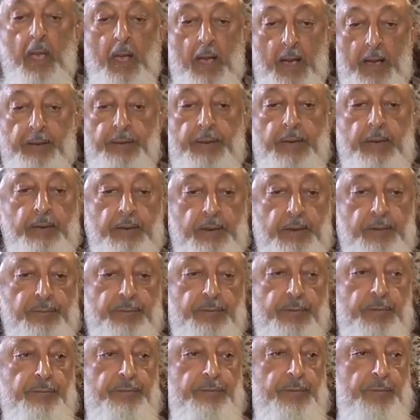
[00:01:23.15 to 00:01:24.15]
And then this
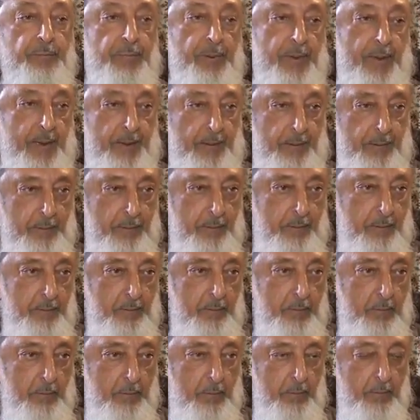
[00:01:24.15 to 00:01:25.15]
disappeared
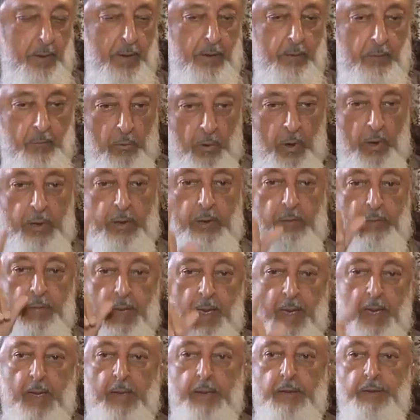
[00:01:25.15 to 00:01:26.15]
when one
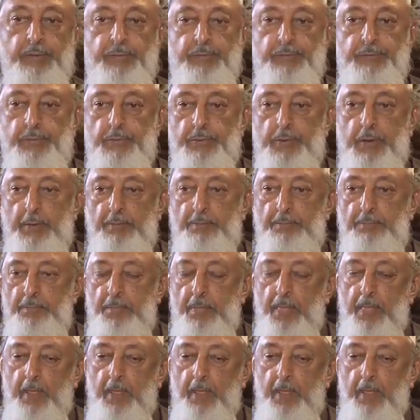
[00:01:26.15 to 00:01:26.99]
man stood up